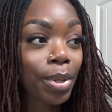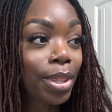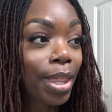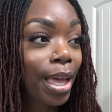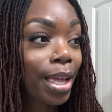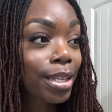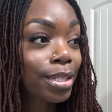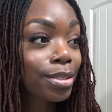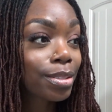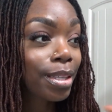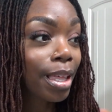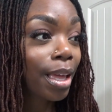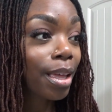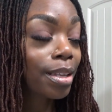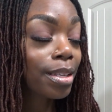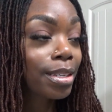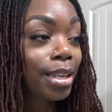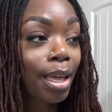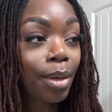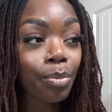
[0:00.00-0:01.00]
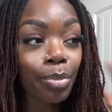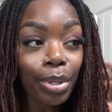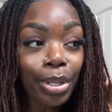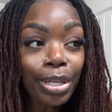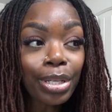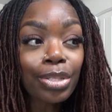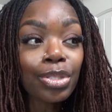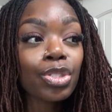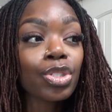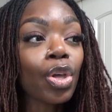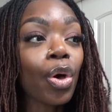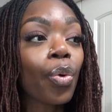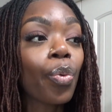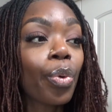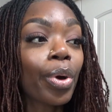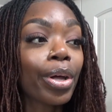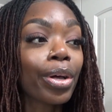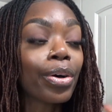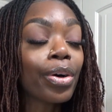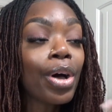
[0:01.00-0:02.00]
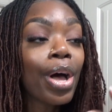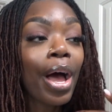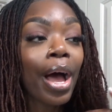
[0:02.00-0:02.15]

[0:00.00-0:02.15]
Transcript: that that blends so well.